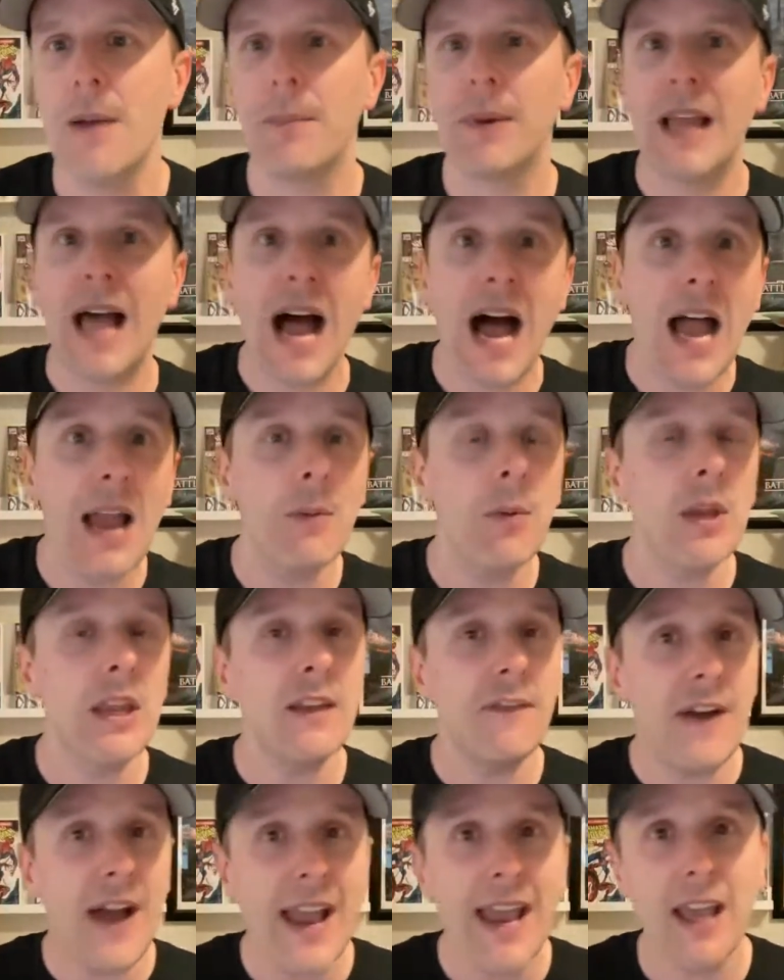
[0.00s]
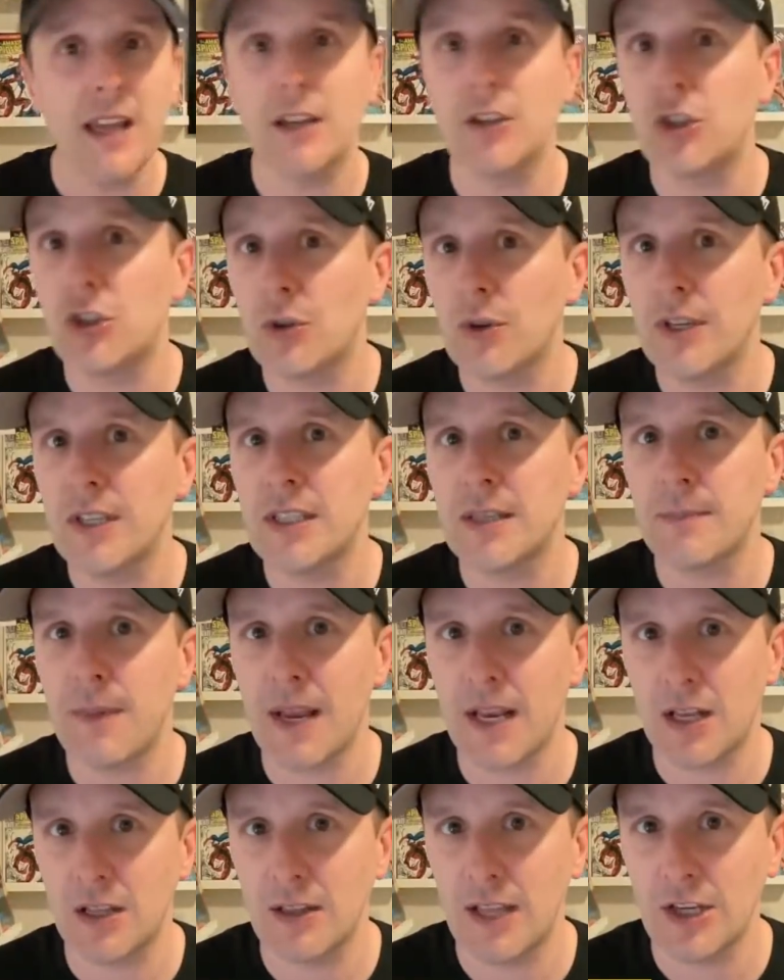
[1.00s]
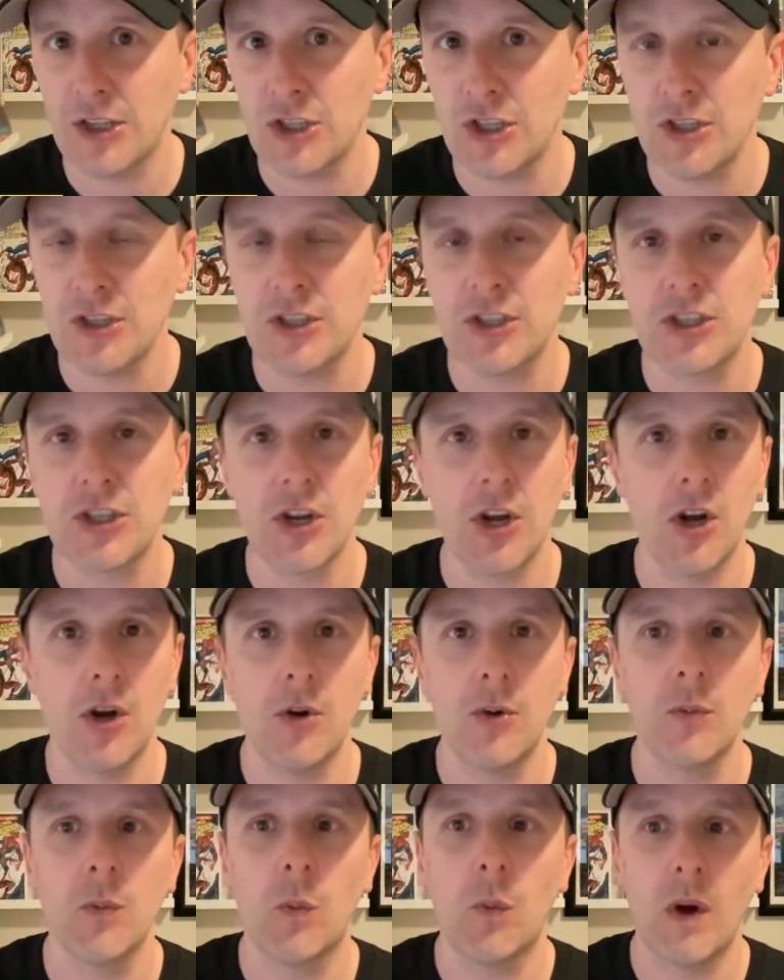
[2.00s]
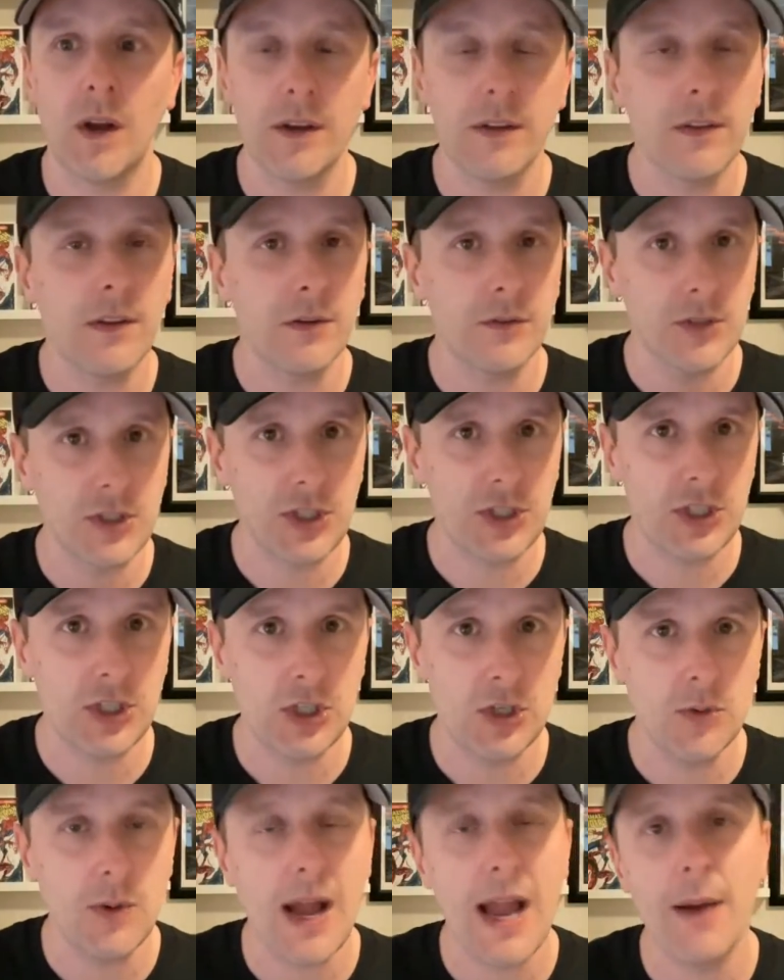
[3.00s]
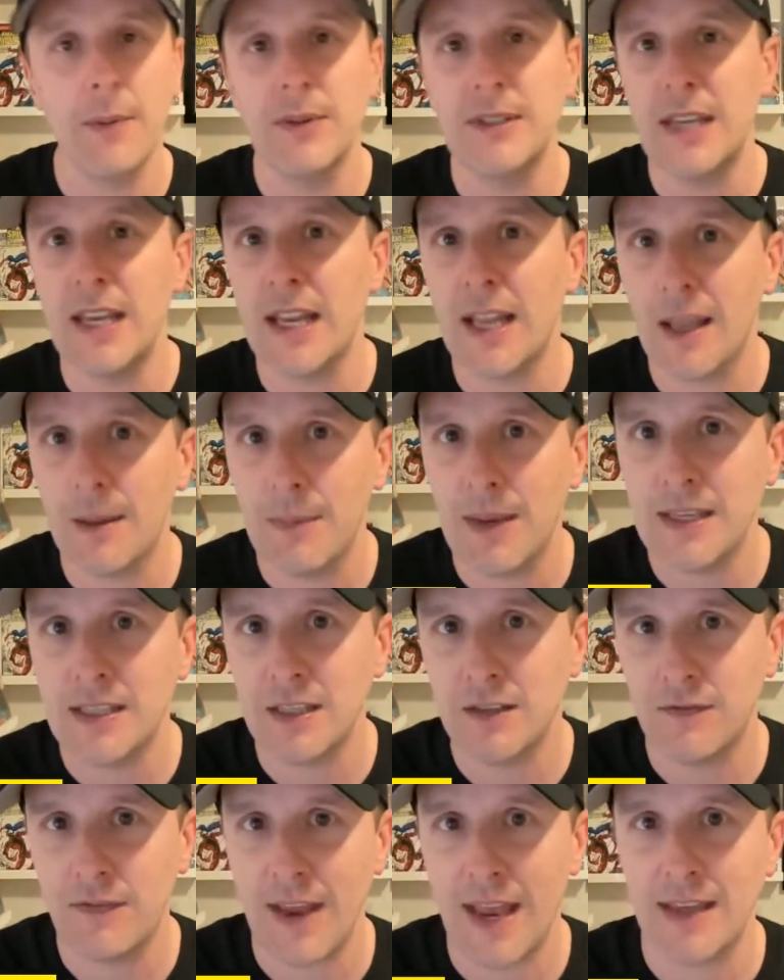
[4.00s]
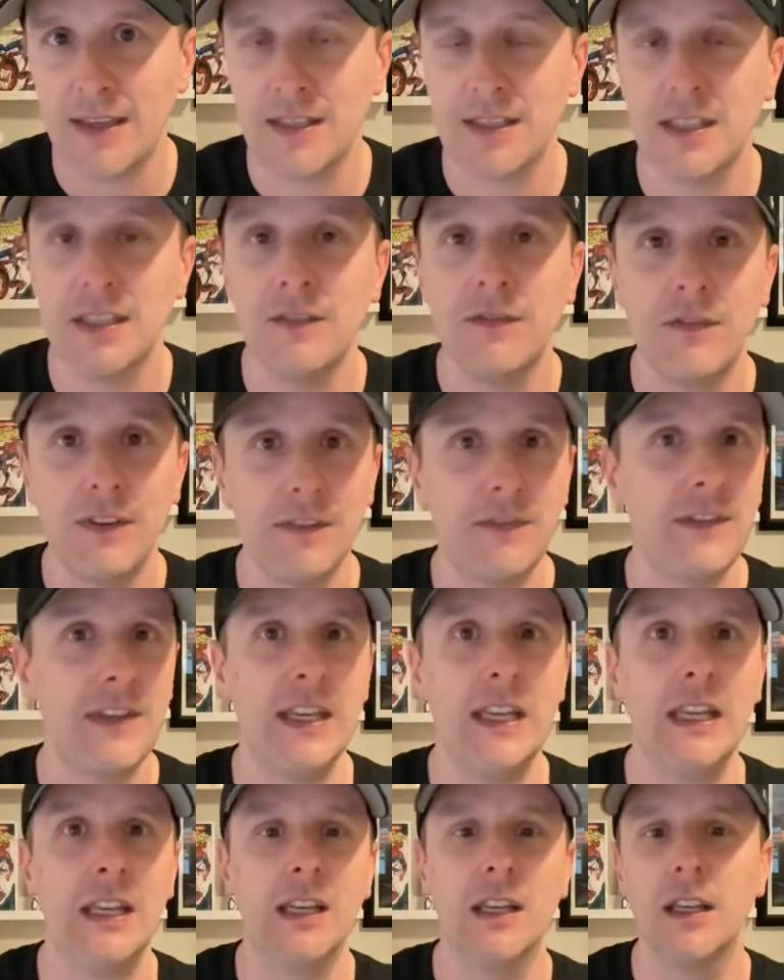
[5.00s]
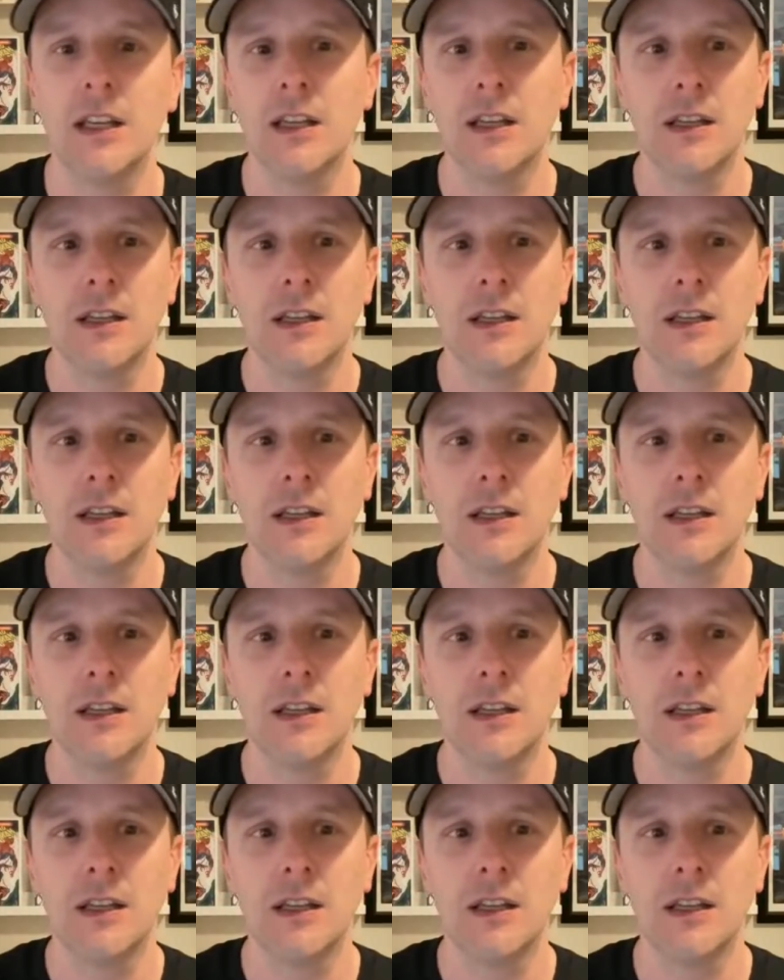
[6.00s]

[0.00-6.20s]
But I would, if I had a choice in my collection just to own one of those two, I would take Amazing Fantasy 15.